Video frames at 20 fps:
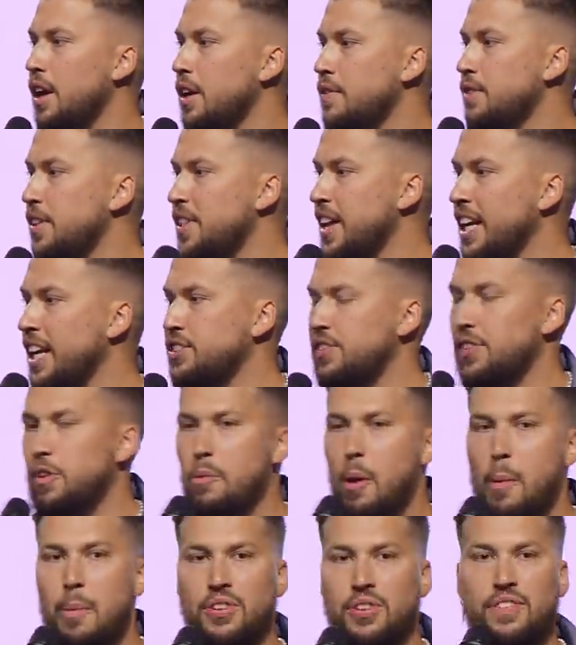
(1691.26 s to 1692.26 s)
For the next few
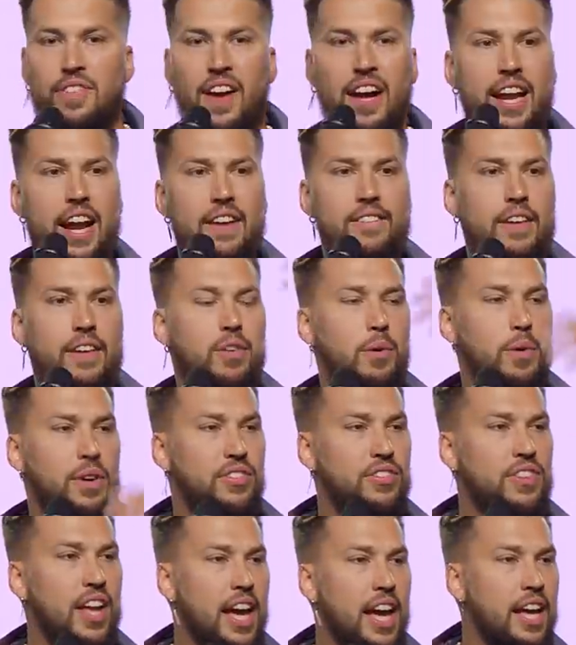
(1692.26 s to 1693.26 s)
moments, if I could have everyone
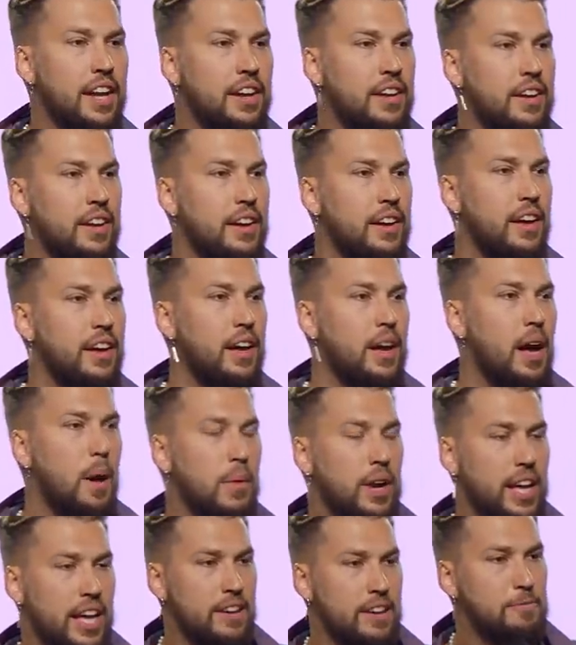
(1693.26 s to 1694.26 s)
stand, I
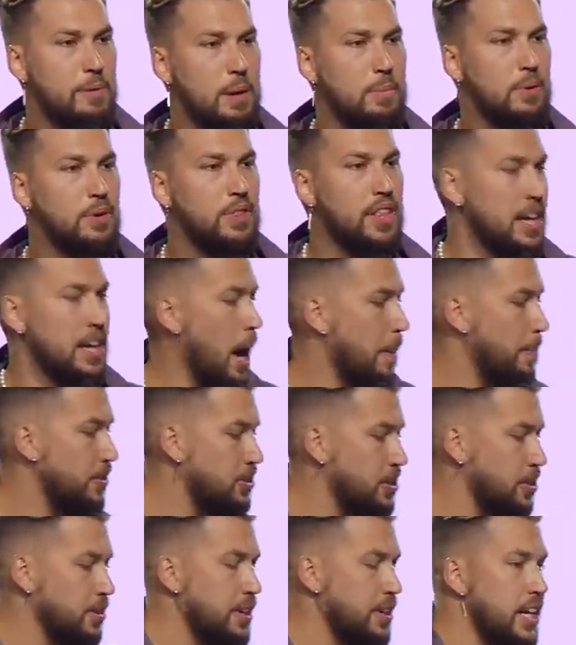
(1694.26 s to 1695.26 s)
want to give people the
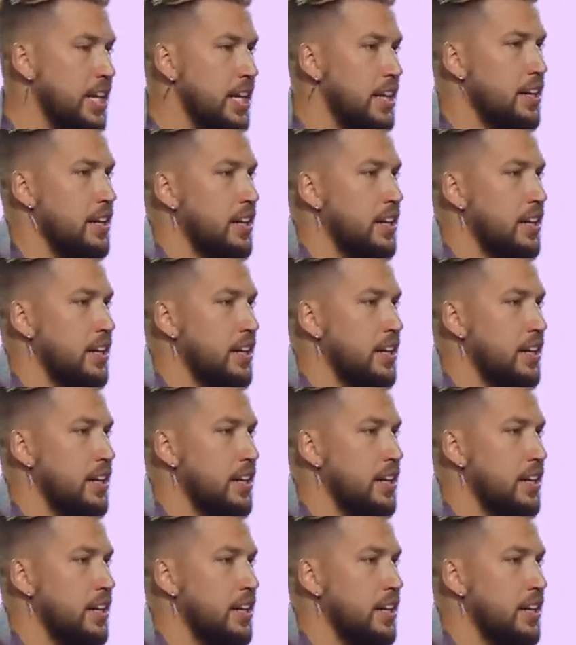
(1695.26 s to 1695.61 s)
opportunity